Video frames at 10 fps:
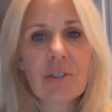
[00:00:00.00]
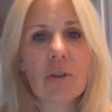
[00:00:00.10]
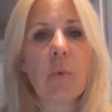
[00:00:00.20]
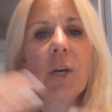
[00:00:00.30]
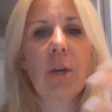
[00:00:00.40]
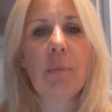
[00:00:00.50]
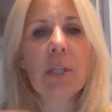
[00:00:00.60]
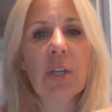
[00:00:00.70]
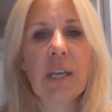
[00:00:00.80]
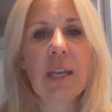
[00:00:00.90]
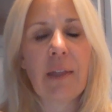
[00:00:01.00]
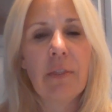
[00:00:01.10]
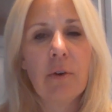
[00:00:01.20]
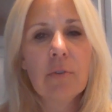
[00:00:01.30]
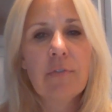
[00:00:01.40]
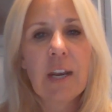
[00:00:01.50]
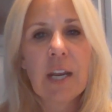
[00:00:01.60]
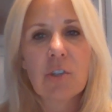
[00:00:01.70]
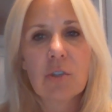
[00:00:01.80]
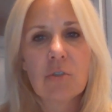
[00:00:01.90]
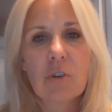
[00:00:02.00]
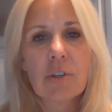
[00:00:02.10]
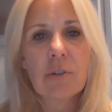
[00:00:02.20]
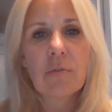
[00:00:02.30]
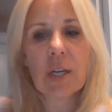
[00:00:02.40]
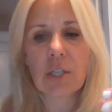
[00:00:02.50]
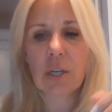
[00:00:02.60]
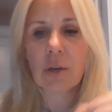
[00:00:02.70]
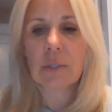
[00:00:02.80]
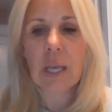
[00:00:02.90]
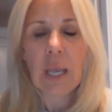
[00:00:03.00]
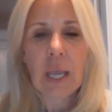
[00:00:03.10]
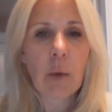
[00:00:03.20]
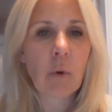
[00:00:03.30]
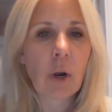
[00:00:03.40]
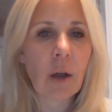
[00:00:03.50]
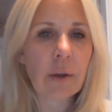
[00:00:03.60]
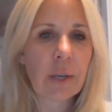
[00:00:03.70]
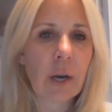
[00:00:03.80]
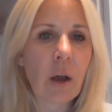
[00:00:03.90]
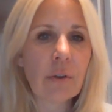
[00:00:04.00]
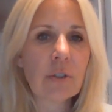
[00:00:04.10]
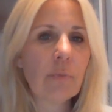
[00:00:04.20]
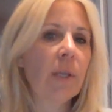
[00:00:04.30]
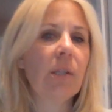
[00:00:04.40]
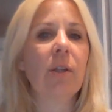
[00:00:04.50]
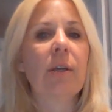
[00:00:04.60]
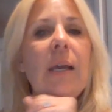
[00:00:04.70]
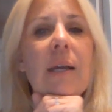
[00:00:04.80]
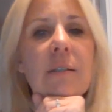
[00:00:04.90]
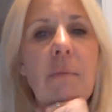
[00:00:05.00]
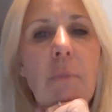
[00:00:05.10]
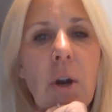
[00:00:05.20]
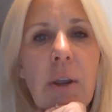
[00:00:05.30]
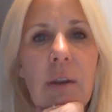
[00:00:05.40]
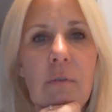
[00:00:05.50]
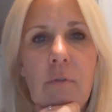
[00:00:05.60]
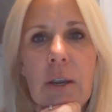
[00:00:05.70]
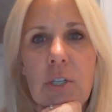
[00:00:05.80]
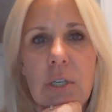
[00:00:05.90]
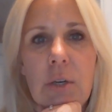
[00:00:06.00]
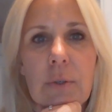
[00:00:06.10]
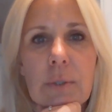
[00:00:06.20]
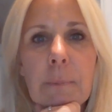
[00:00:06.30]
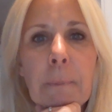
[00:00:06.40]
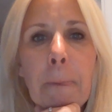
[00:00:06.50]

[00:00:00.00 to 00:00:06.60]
So we're going to be looking at those financial structure ratios, and we're going to also be looking at some market ratios.